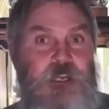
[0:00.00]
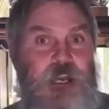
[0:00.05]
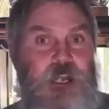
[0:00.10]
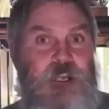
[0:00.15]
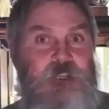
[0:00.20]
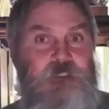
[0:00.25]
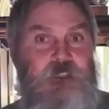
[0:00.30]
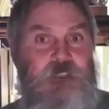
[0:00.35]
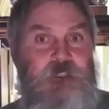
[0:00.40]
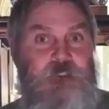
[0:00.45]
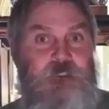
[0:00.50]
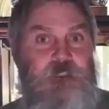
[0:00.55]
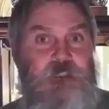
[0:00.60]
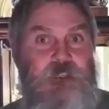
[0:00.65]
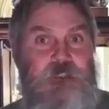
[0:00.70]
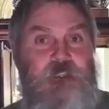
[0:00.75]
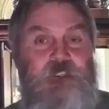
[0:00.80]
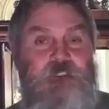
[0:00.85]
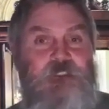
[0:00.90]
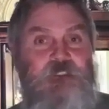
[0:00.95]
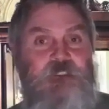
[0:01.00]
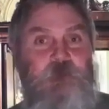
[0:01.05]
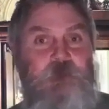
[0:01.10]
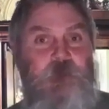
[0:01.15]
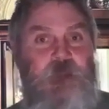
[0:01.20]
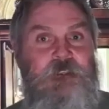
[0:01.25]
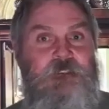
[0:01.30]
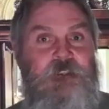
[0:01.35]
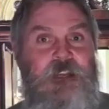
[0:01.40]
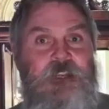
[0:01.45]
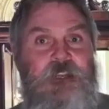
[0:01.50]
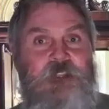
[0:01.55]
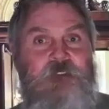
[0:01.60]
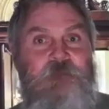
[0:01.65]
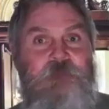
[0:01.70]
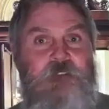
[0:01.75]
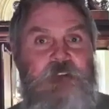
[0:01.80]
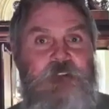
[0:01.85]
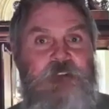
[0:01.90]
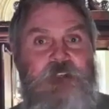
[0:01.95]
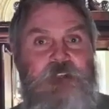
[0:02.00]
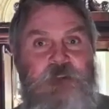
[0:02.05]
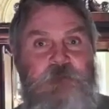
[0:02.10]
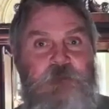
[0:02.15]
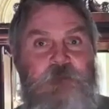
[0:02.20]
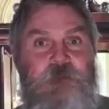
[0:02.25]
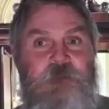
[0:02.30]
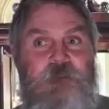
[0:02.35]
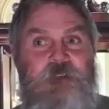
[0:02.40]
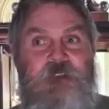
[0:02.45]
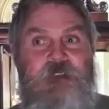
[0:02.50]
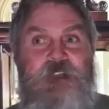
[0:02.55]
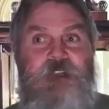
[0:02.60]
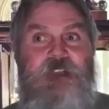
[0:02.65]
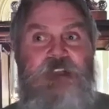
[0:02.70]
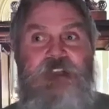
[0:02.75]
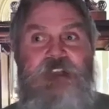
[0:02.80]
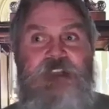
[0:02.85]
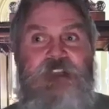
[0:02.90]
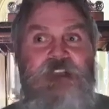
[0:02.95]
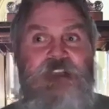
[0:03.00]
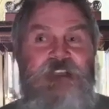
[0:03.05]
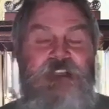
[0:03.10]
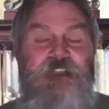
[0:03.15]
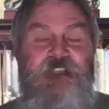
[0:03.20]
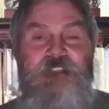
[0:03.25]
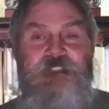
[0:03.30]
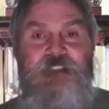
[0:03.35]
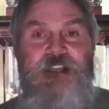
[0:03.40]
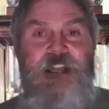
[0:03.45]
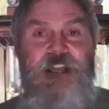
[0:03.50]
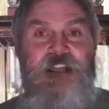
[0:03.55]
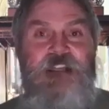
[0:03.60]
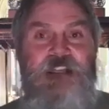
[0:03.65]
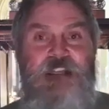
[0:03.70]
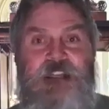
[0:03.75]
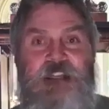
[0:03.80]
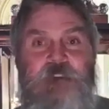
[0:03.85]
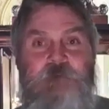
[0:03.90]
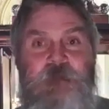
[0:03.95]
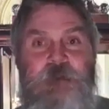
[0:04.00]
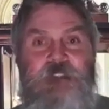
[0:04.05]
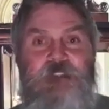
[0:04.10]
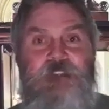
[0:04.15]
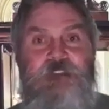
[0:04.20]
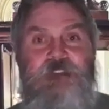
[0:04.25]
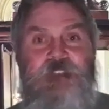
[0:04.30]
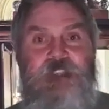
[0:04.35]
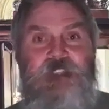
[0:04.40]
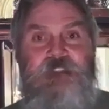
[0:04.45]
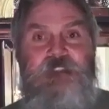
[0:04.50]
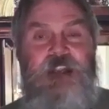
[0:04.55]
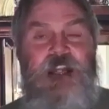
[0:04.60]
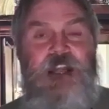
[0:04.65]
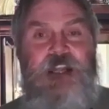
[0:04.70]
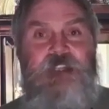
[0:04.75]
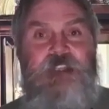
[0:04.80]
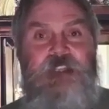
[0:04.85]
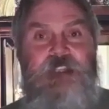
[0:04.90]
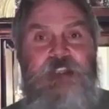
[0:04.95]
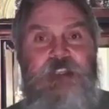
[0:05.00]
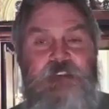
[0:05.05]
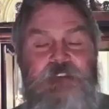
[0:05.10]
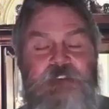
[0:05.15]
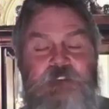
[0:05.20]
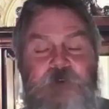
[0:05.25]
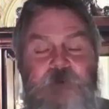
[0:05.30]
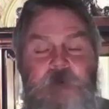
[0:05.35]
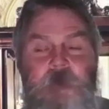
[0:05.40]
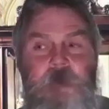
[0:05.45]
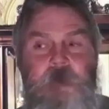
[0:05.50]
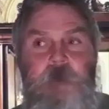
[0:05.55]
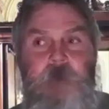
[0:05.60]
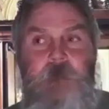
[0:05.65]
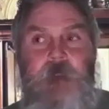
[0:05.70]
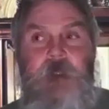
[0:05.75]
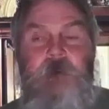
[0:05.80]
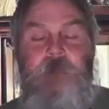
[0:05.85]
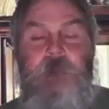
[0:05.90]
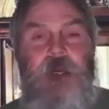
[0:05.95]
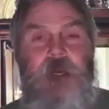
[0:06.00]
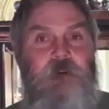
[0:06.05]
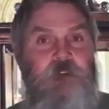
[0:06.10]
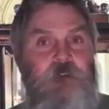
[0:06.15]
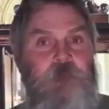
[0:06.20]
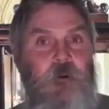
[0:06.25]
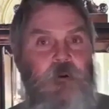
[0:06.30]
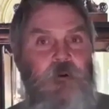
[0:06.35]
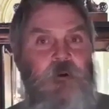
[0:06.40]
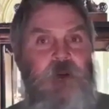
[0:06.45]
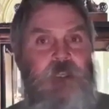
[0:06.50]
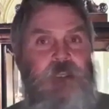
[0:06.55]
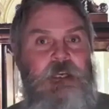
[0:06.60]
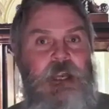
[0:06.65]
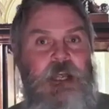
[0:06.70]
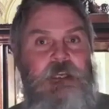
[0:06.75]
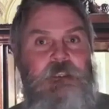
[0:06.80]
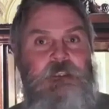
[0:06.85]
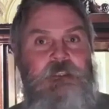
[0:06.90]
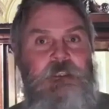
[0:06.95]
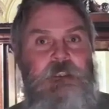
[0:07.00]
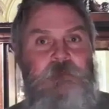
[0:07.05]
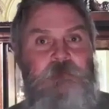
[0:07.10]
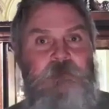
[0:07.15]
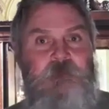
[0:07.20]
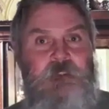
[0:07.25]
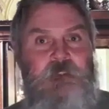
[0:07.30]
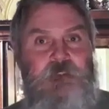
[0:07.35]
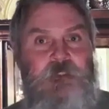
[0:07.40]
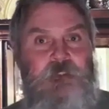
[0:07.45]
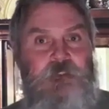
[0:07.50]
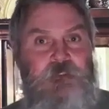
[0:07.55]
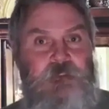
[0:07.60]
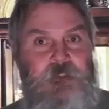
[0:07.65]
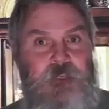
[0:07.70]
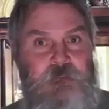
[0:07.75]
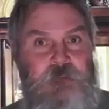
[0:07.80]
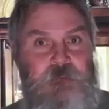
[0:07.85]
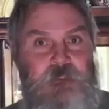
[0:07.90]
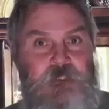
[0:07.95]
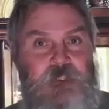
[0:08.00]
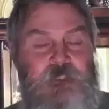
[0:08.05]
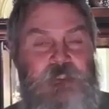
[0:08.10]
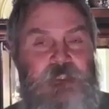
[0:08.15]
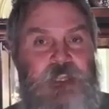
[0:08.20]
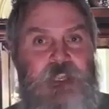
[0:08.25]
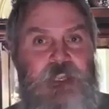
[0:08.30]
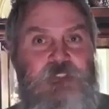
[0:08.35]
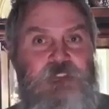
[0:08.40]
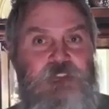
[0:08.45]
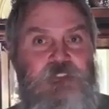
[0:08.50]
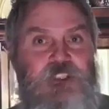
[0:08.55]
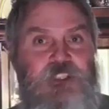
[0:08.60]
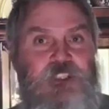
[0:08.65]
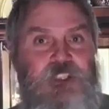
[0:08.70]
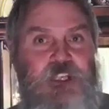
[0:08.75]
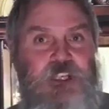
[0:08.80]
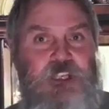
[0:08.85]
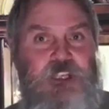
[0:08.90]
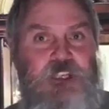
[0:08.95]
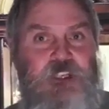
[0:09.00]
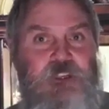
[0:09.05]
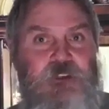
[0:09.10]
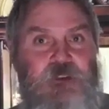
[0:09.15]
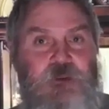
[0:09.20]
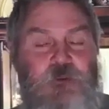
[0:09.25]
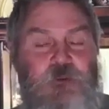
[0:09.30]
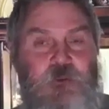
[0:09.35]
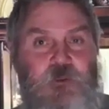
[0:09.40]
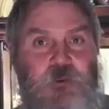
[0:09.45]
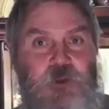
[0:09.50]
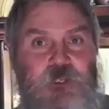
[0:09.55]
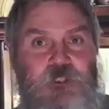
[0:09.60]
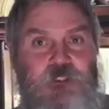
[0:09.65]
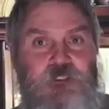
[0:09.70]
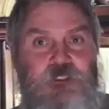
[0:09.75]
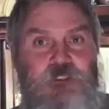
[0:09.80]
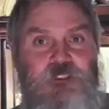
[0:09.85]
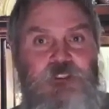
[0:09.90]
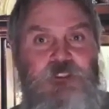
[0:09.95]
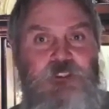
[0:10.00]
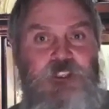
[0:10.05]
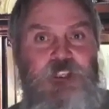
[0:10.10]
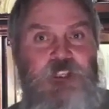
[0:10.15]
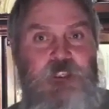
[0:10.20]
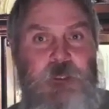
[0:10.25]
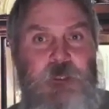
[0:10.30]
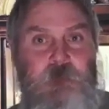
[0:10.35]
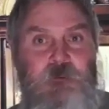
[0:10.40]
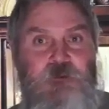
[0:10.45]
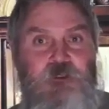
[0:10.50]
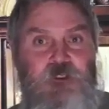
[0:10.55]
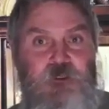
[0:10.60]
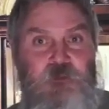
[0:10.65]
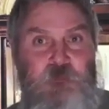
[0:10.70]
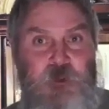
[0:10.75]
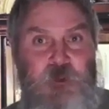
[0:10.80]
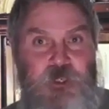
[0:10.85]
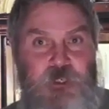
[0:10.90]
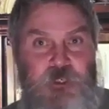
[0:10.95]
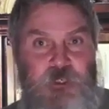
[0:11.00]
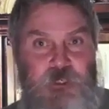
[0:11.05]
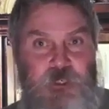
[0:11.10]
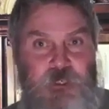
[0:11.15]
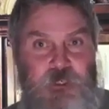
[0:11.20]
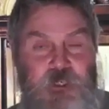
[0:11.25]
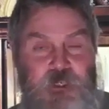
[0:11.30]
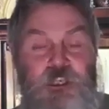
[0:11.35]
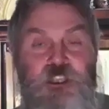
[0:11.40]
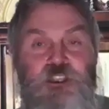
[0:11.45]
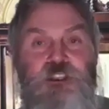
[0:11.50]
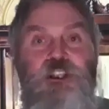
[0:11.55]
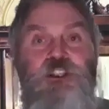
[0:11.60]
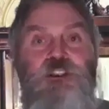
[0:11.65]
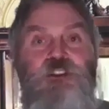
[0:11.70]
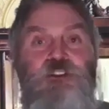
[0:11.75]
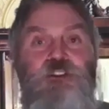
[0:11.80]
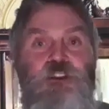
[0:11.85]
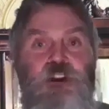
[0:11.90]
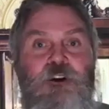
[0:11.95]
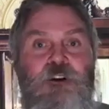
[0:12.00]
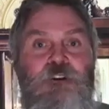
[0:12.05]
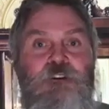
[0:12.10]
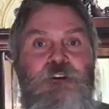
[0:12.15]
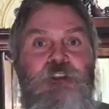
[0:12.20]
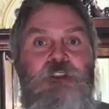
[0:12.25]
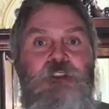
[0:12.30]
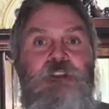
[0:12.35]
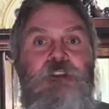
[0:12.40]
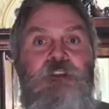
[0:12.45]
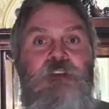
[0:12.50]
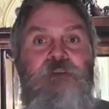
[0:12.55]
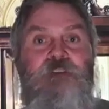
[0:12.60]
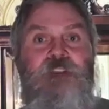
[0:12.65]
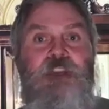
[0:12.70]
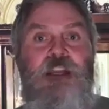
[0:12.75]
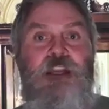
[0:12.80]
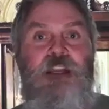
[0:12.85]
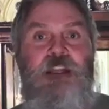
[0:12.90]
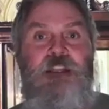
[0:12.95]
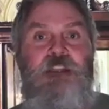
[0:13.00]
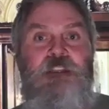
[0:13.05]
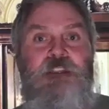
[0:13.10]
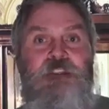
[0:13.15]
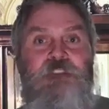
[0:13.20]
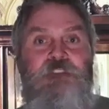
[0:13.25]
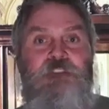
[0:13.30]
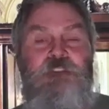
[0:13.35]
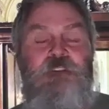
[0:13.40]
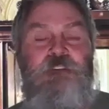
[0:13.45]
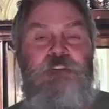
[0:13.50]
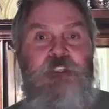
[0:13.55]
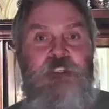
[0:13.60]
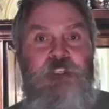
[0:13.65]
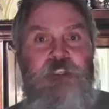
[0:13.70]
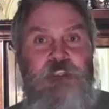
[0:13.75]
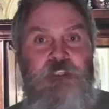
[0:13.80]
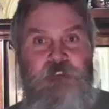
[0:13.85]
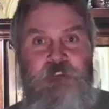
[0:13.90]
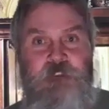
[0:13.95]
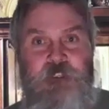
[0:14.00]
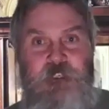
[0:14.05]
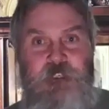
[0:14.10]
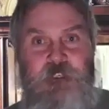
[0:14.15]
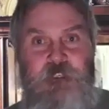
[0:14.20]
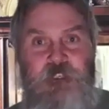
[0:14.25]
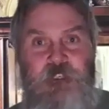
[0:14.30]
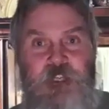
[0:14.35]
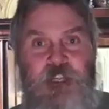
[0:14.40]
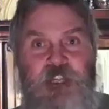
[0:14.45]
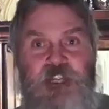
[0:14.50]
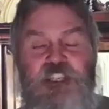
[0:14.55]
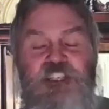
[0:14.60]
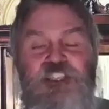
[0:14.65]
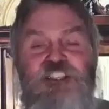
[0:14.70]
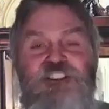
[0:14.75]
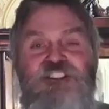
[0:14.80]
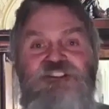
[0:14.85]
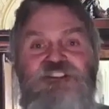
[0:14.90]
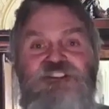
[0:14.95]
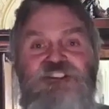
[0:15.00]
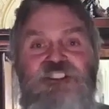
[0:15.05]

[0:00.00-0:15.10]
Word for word: I was born in 19. This is the best I can figure. He want, he's kind of led me to these ideas. But I was born in 1957. That's the year Russia sent up Sputnik, the dawning of the age of the internet,